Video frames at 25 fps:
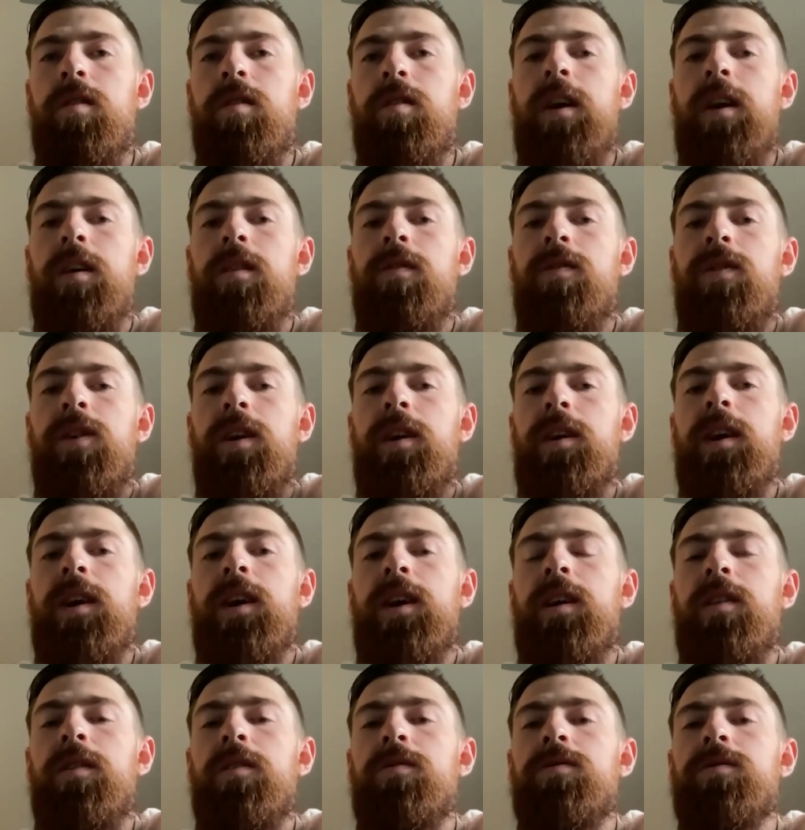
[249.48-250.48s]
I think they
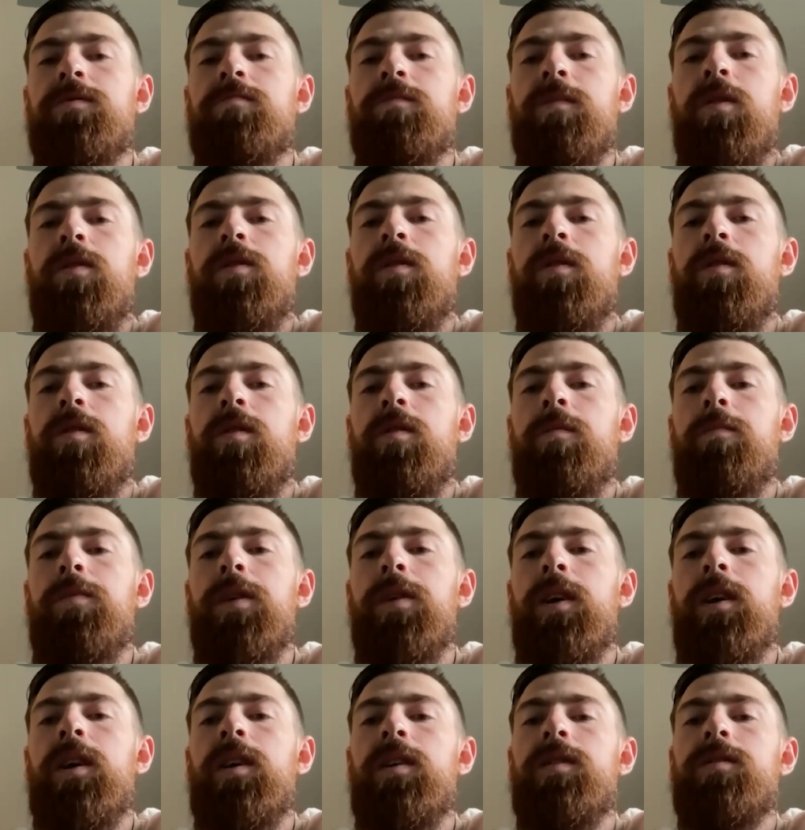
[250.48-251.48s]
can use me on the
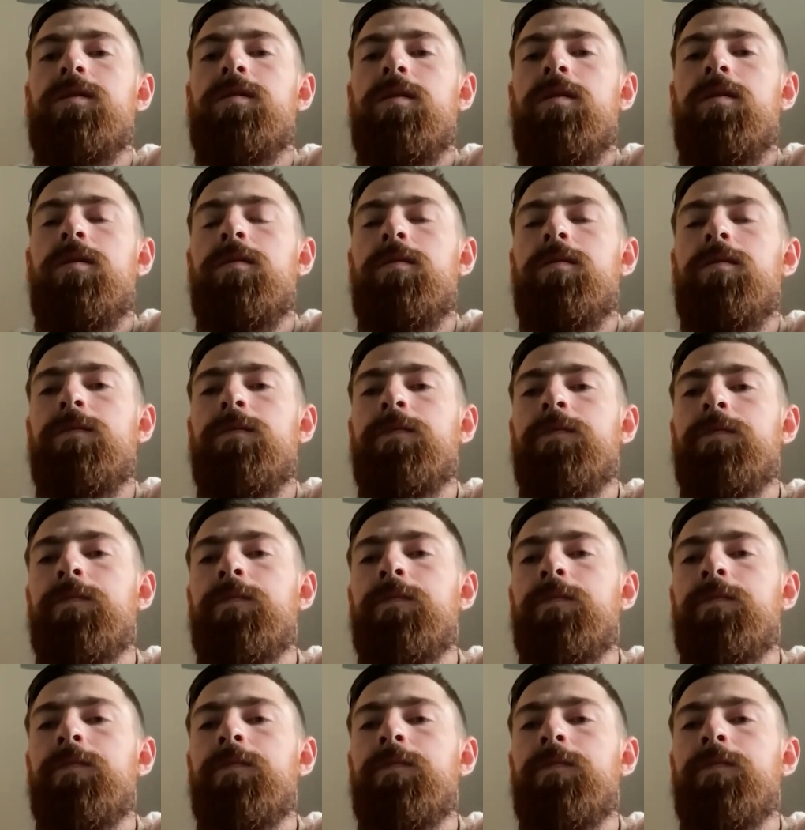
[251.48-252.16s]
PK. So,